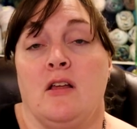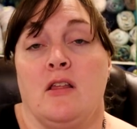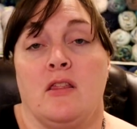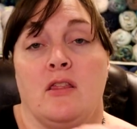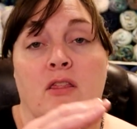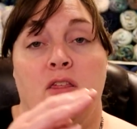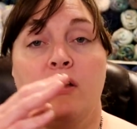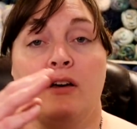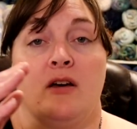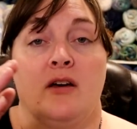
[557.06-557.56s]

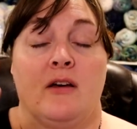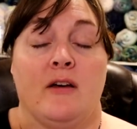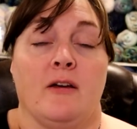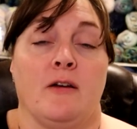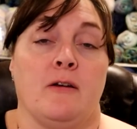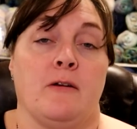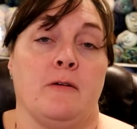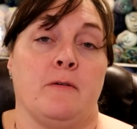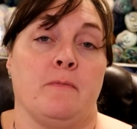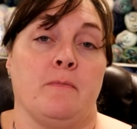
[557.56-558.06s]

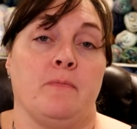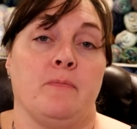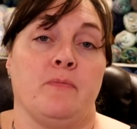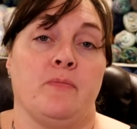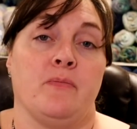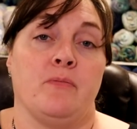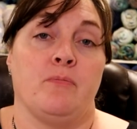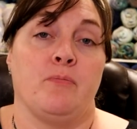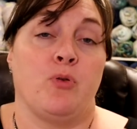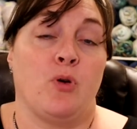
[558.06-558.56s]
the
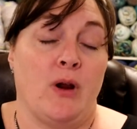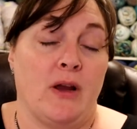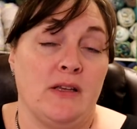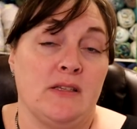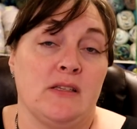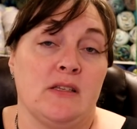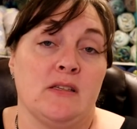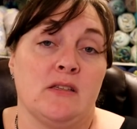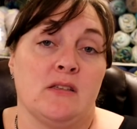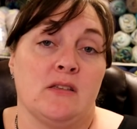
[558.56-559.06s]

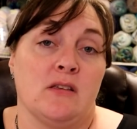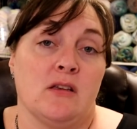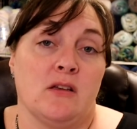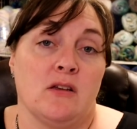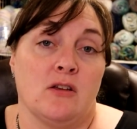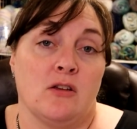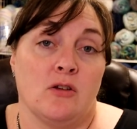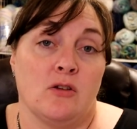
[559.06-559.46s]
prices,